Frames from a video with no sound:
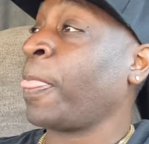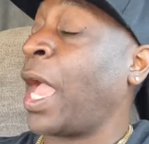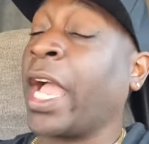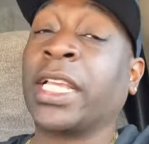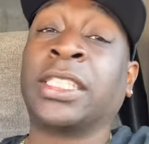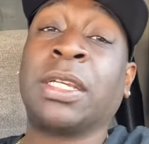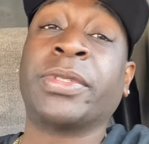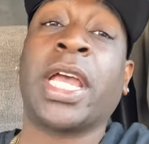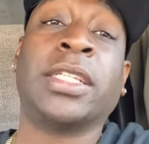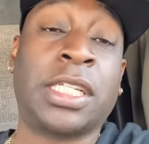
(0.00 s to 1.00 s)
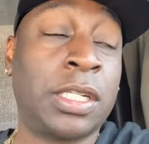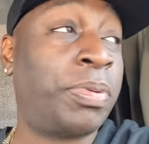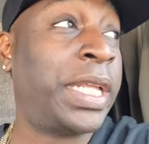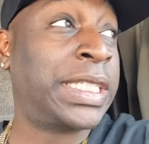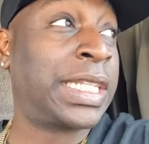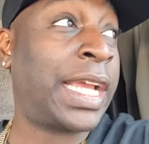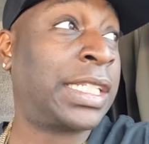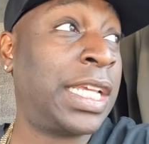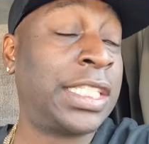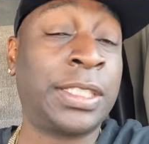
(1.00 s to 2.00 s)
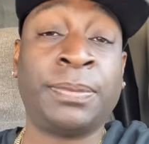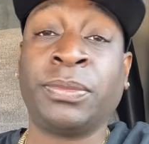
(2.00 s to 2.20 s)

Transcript: I can sometimes come to places like this